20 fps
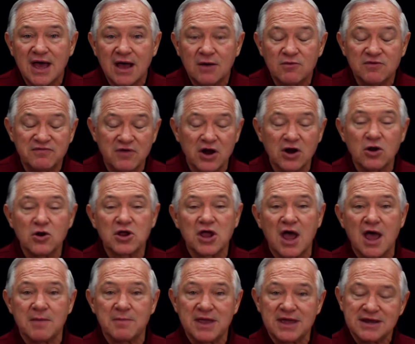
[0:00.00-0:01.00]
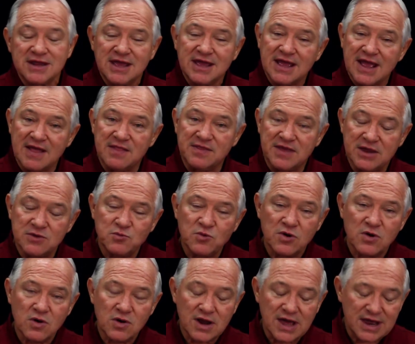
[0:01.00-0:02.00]
with very little comment, and then
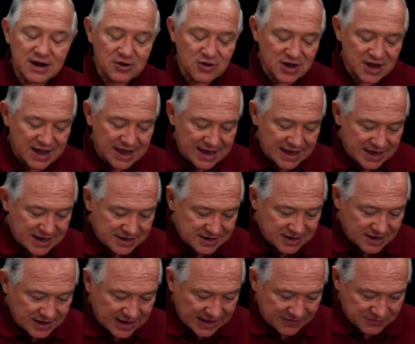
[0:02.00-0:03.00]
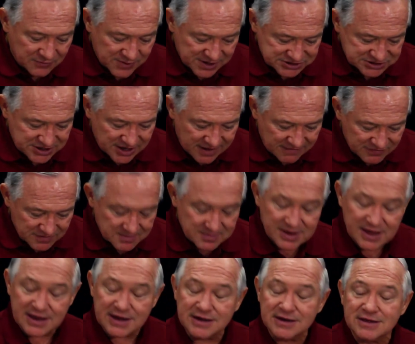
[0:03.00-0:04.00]
we'll look at the rest of them
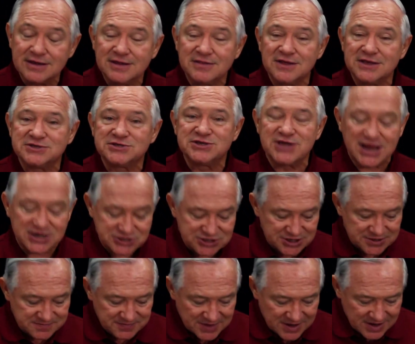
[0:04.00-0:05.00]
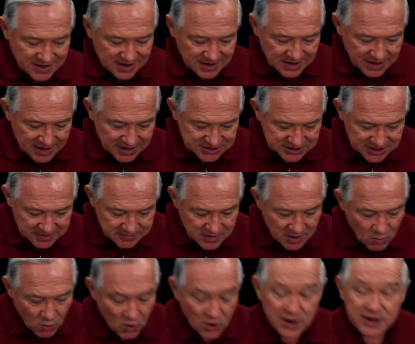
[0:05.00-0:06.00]
in this session. Tip
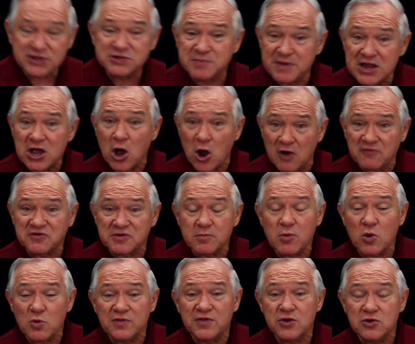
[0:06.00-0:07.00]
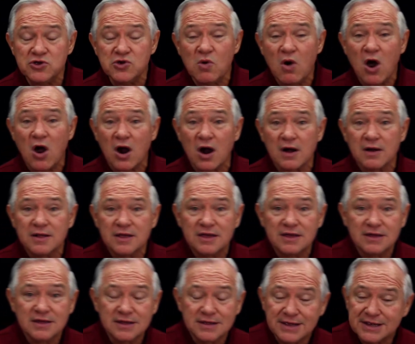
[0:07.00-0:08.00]
number one is be comfortable with who you are.
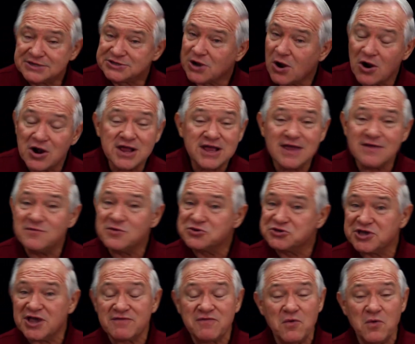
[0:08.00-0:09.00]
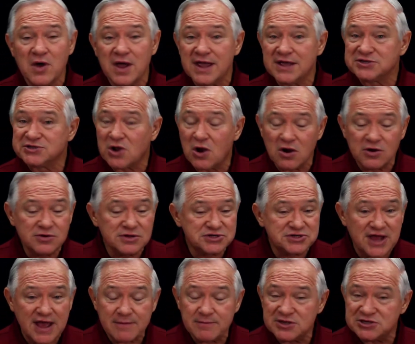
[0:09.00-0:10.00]
It's hard to give yourself away. It's hard to
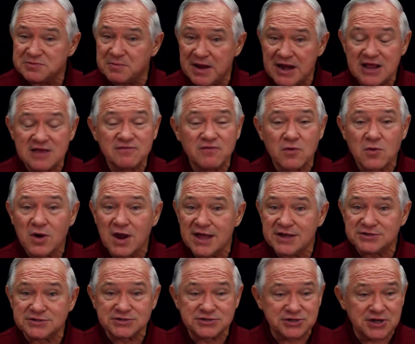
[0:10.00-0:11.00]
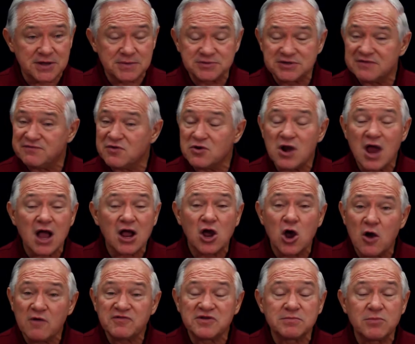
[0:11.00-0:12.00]
establish meaningful relationships if you're not
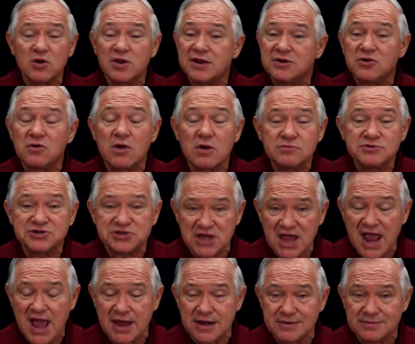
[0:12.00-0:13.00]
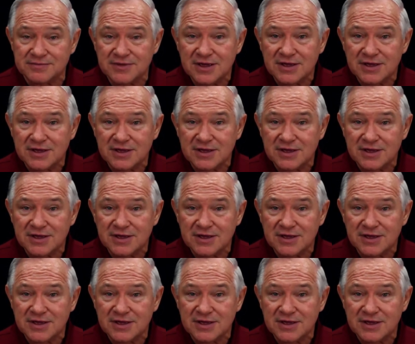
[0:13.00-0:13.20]
comfortable in your own skin.